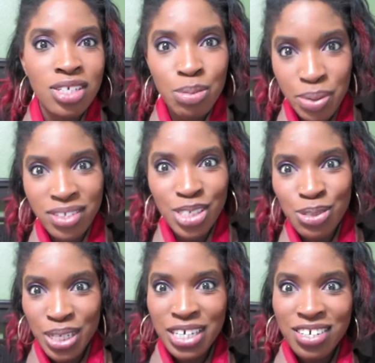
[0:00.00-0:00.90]
It's been
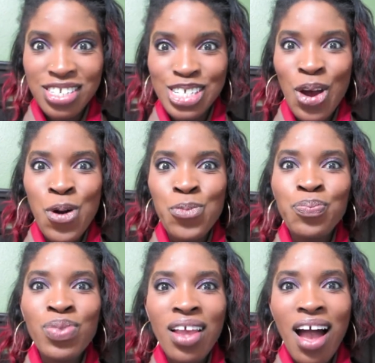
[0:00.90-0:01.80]
two years. So
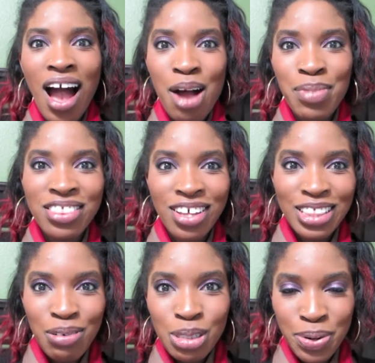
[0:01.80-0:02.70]
um, I thought
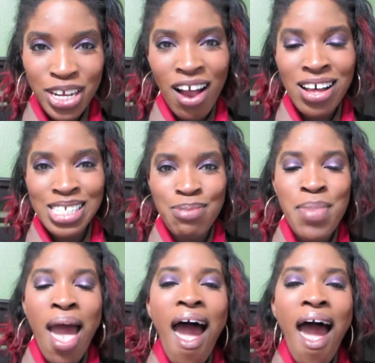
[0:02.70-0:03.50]
that was pretty awesome.